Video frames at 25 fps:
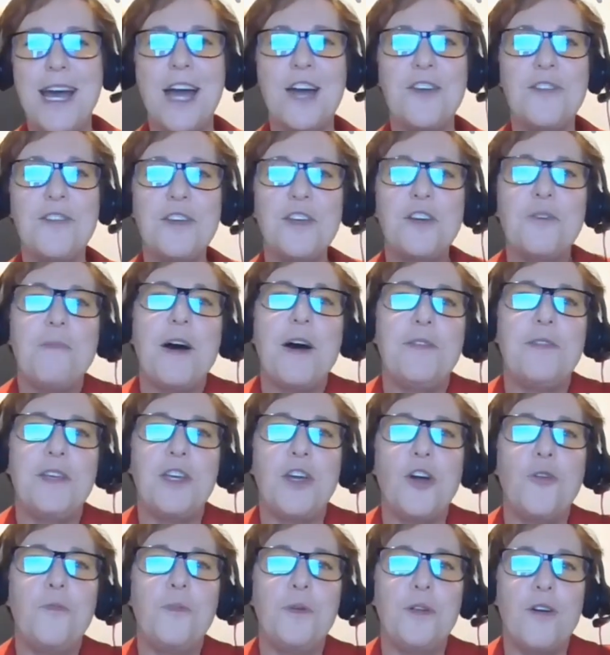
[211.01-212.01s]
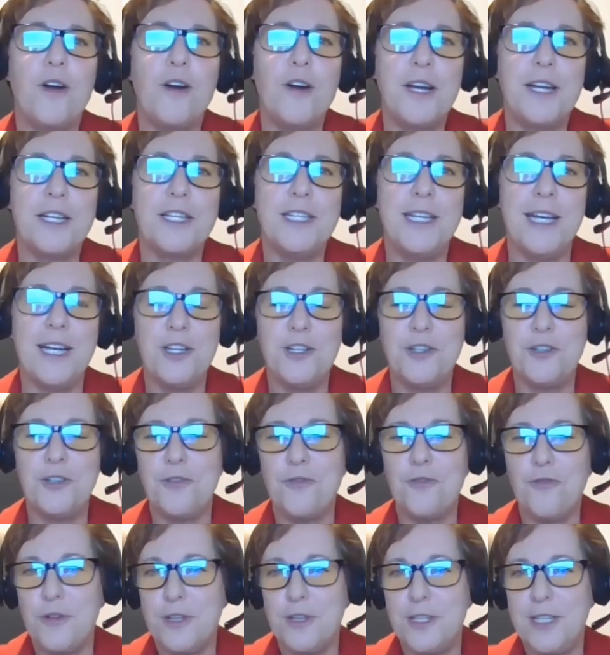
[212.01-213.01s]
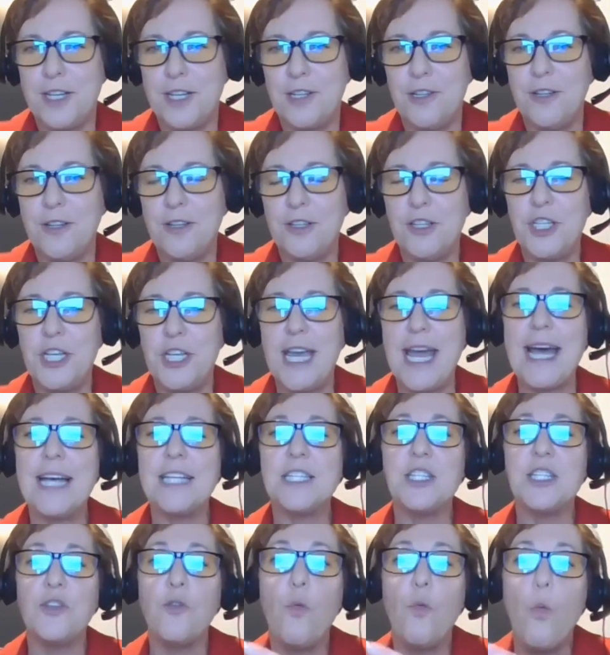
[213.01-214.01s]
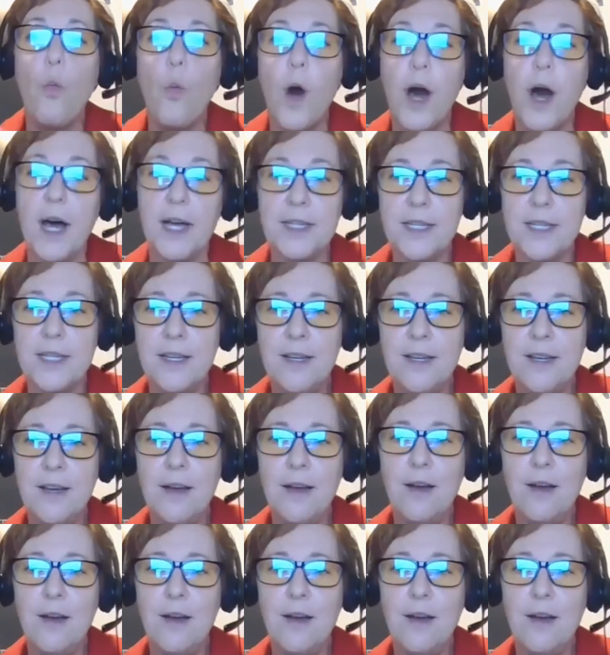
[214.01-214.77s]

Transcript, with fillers: I think about the open architecture or technology as the what.